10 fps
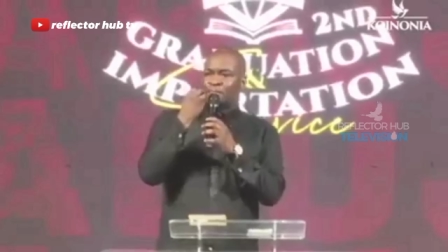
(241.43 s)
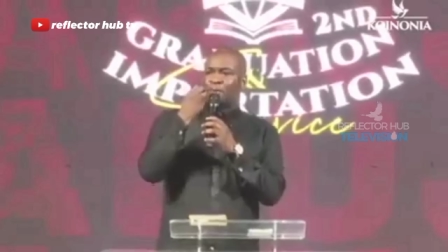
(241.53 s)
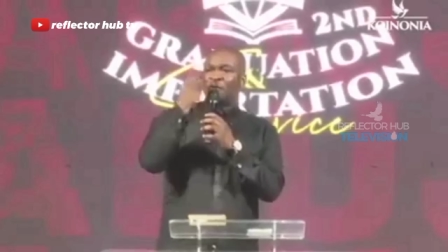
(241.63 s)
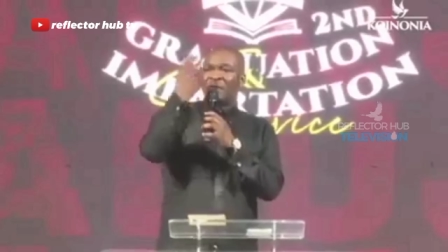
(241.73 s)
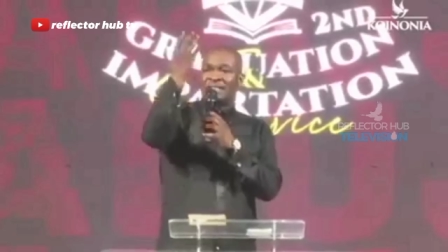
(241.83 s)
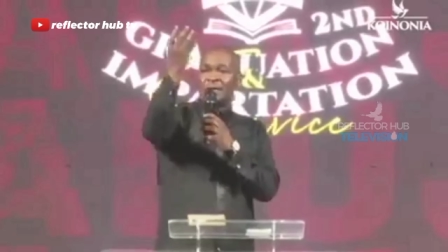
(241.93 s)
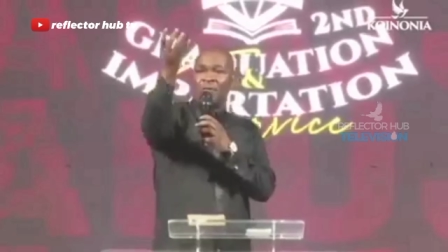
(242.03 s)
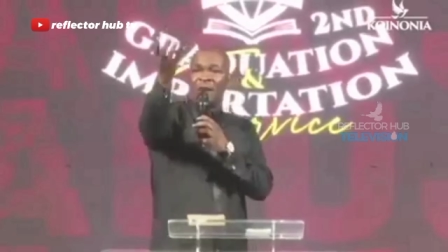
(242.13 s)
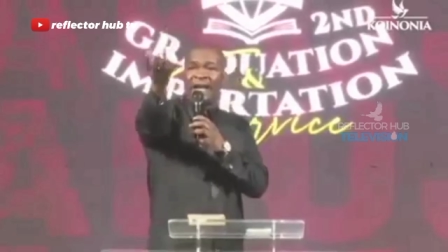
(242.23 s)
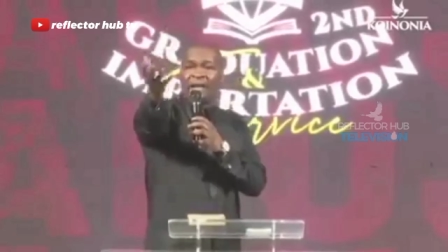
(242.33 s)
prophecy
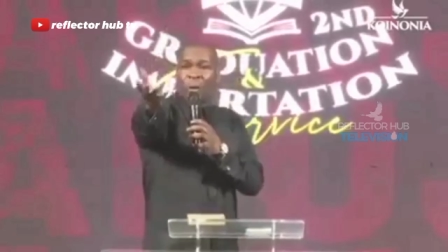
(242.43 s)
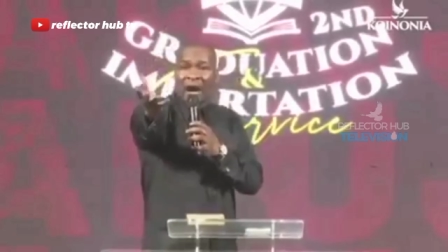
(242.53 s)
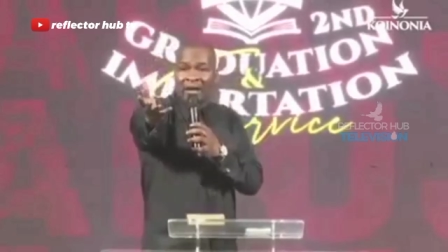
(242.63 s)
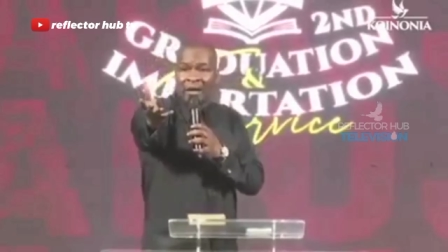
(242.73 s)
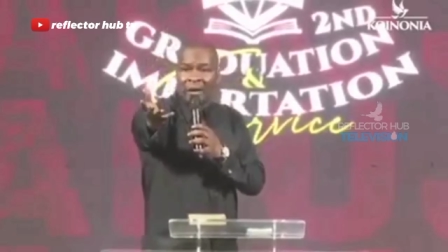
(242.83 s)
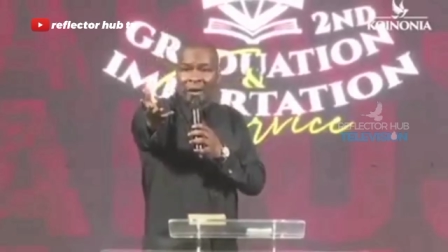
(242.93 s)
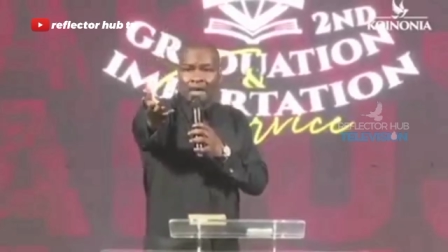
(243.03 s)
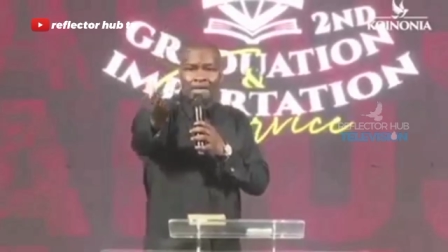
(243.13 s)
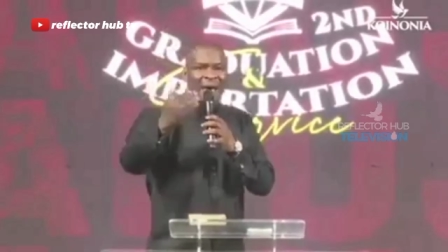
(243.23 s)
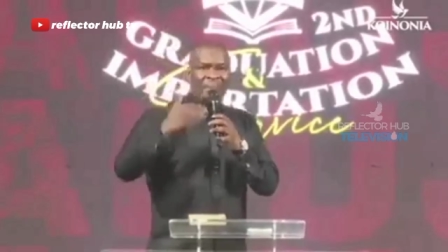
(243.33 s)
of anyone
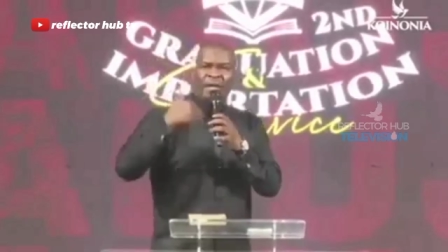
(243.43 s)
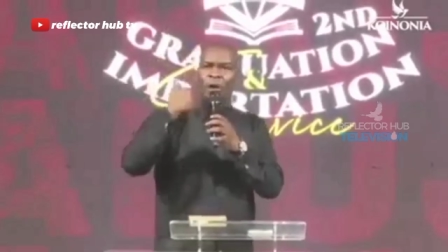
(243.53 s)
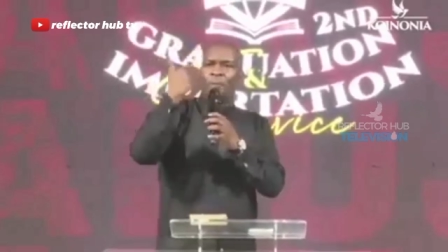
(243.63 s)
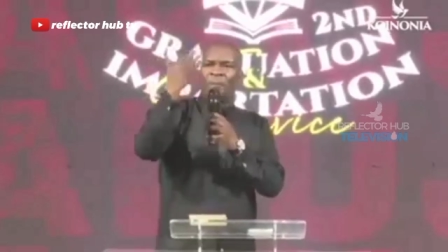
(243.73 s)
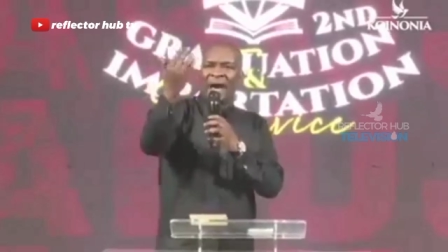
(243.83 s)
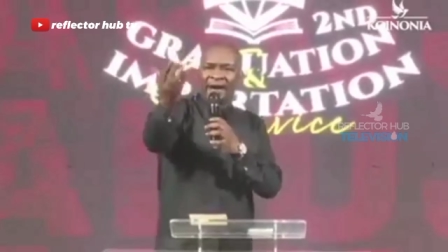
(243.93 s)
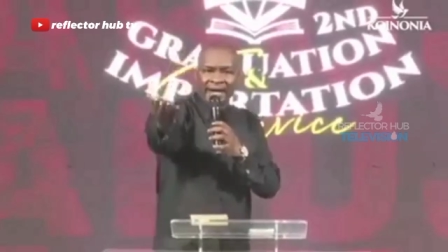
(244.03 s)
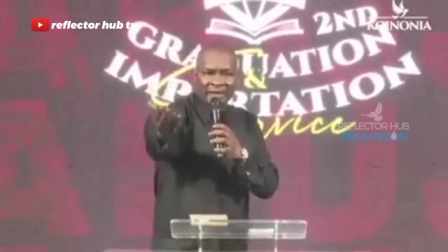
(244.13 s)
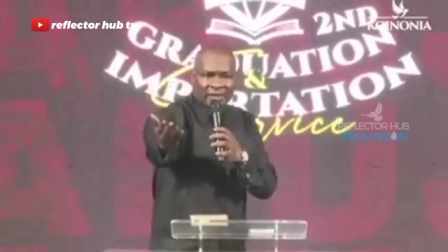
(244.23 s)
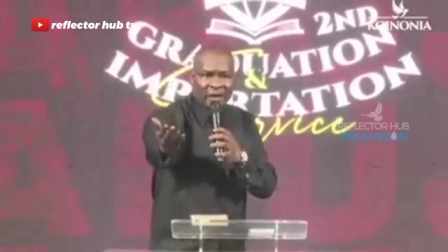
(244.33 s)
maybe your
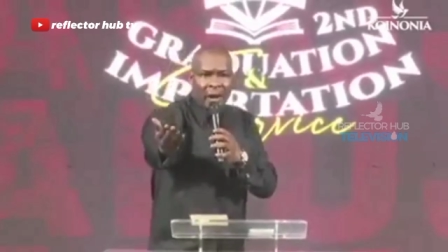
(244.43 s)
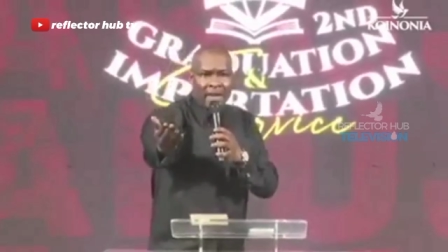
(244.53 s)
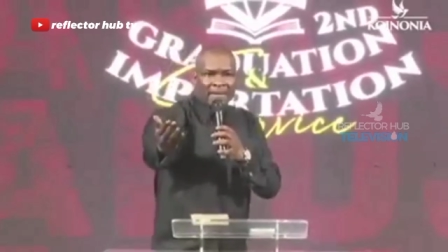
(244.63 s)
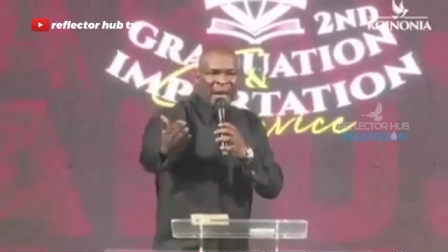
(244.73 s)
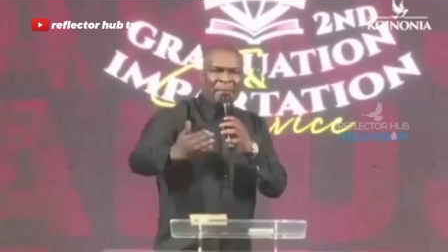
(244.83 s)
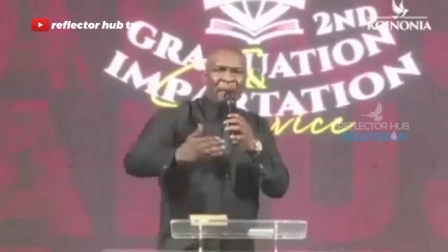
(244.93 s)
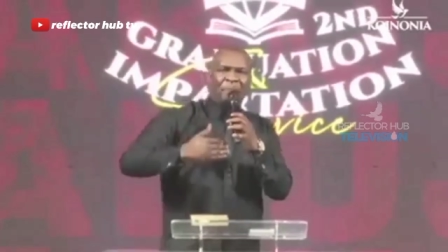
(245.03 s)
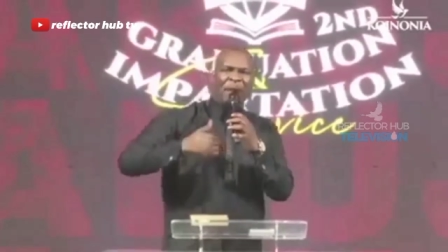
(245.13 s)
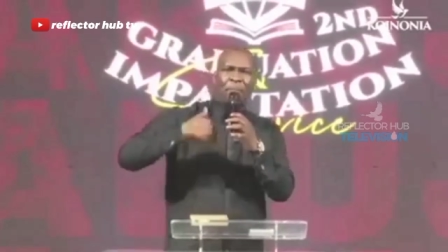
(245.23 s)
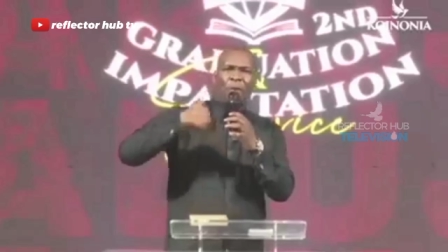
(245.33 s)
parents maybe
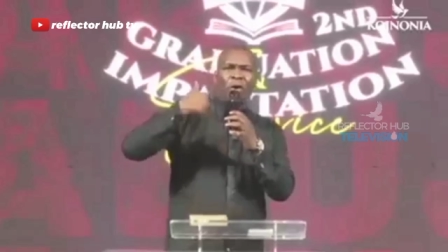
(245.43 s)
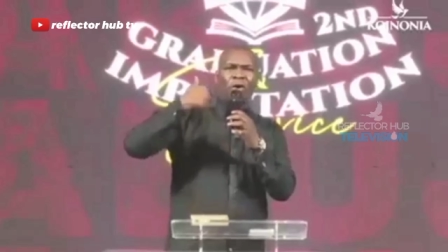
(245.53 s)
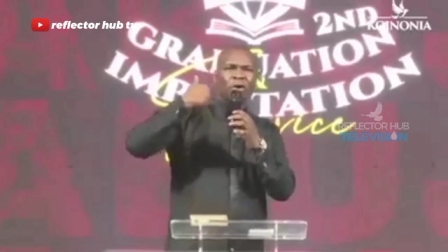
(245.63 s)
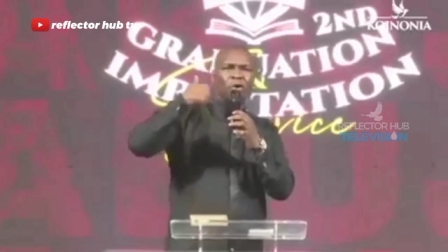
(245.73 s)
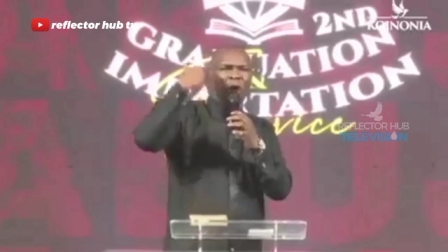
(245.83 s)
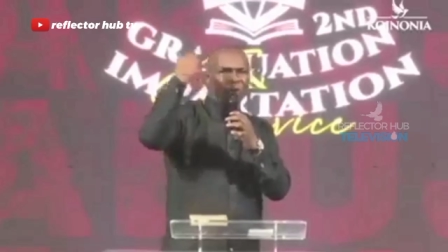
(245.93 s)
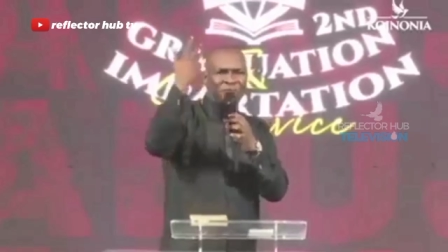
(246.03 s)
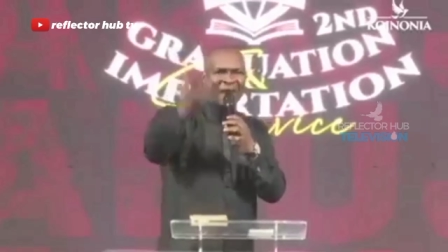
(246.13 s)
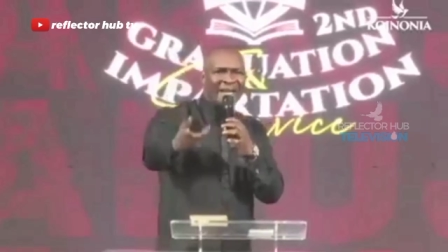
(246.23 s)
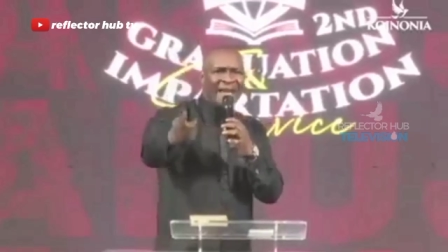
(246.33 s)
people you
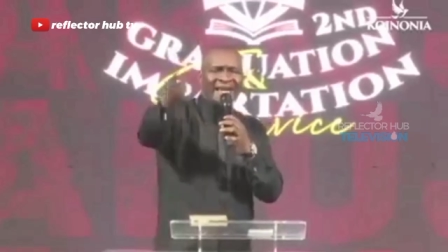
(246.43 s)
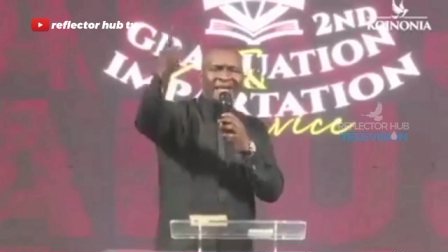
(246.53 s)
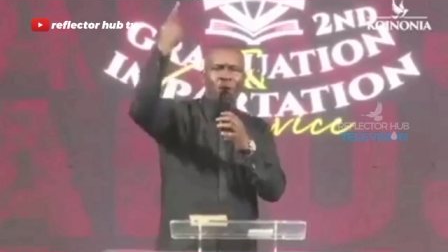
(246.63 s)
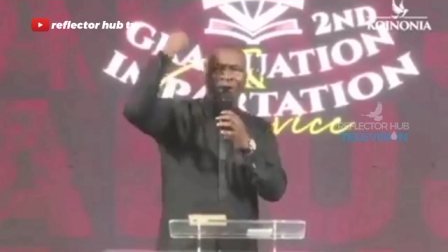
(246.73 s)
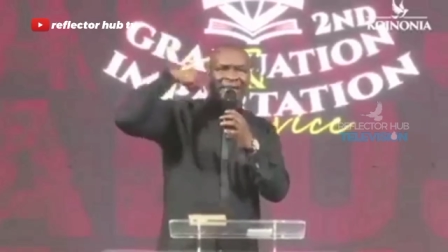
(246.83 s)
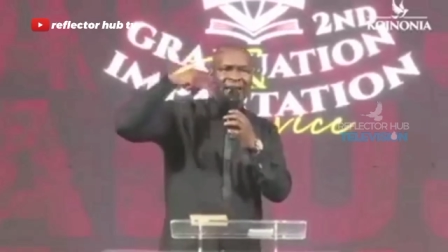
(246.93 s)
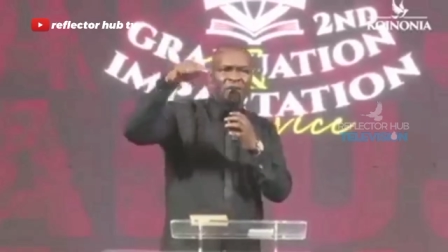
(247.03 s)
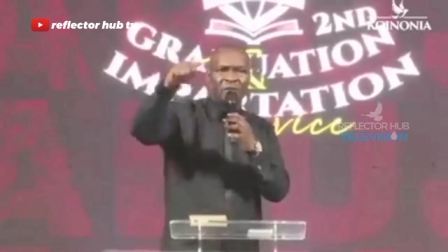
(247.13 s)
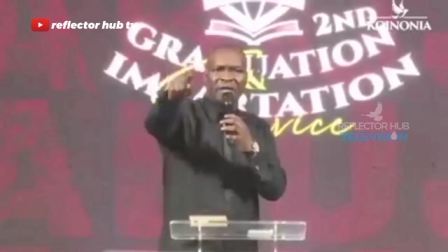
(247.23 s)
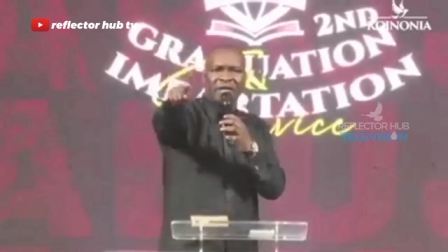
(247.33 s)
offended in your
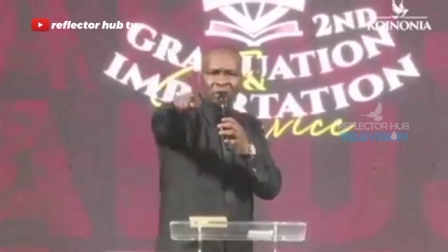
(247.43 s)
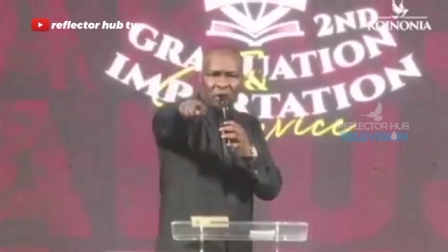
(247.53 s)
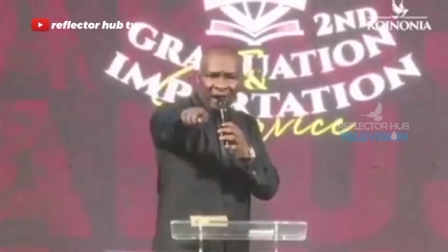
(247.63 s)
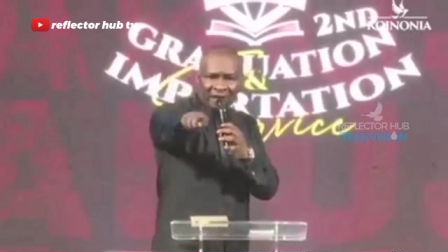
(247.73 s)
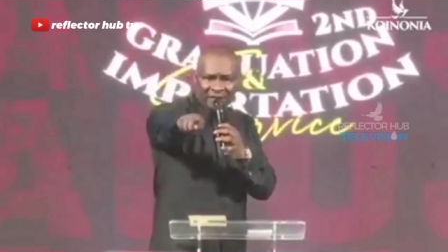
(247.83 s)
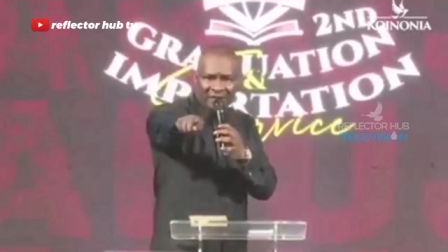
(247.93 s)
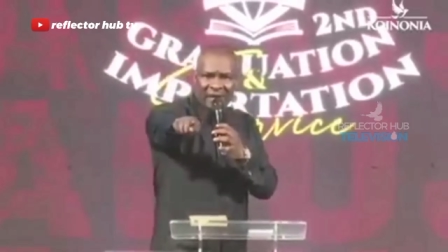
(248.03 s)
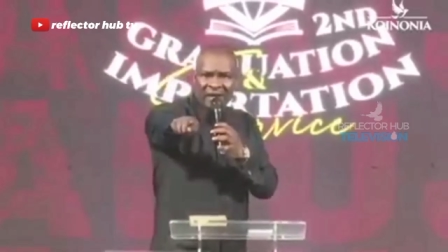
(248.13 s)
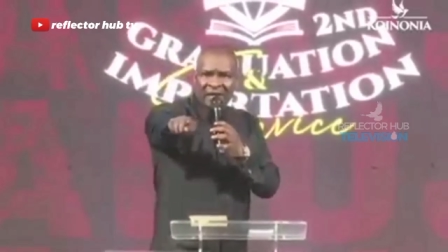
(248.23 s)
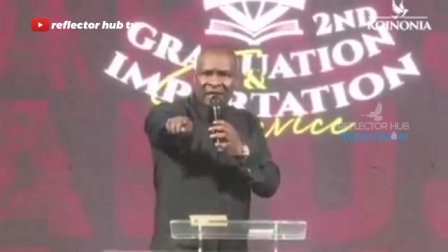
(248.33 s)
days of ignorance
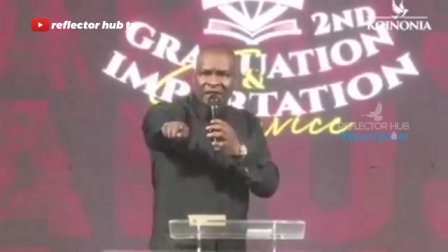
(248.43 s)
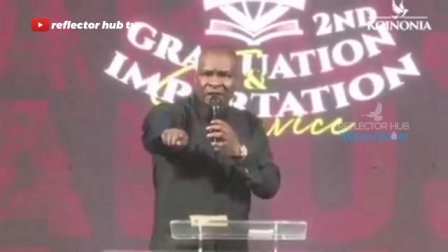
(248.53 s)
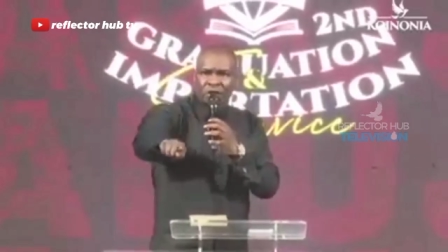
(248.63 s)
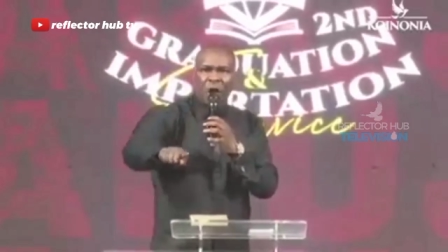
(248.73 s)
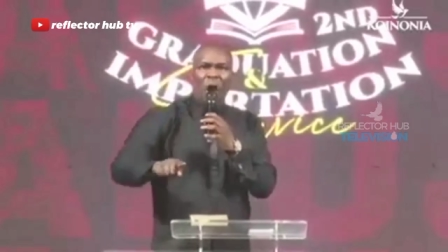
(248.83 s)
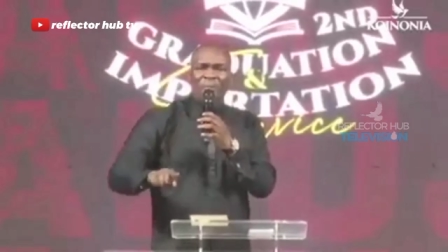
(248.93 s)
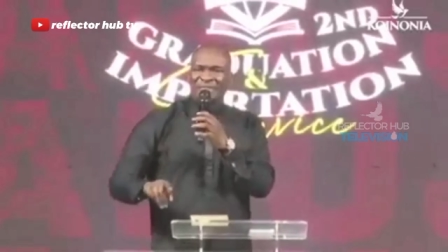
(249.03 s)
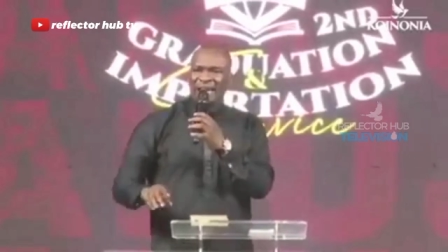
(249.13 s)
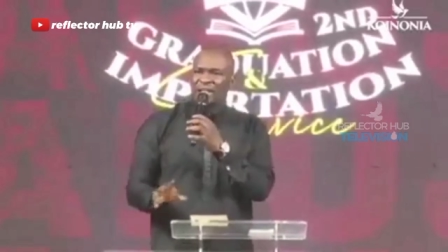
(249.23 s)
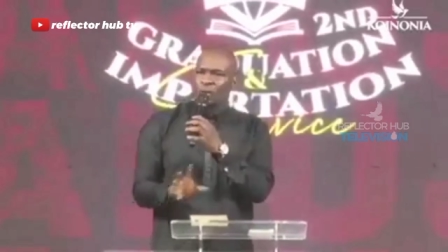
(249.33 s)
Job
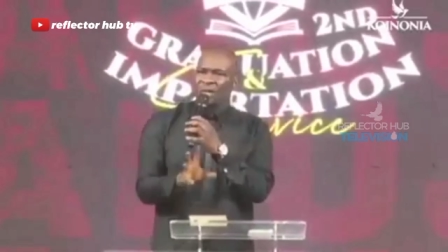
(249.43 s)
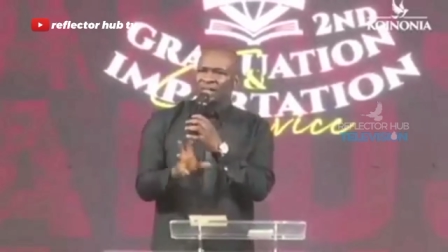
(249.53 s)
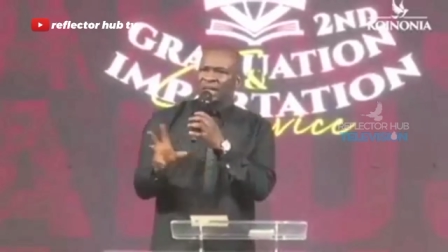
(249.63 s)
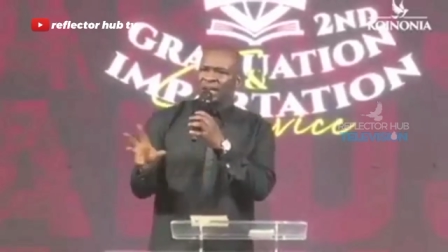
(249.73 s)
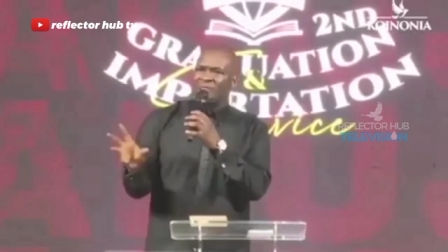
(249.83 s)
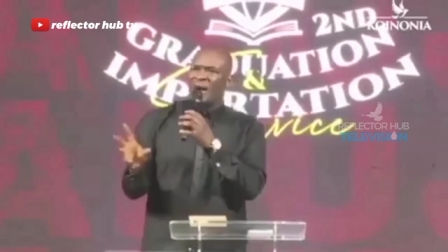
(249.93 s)
said he will deliver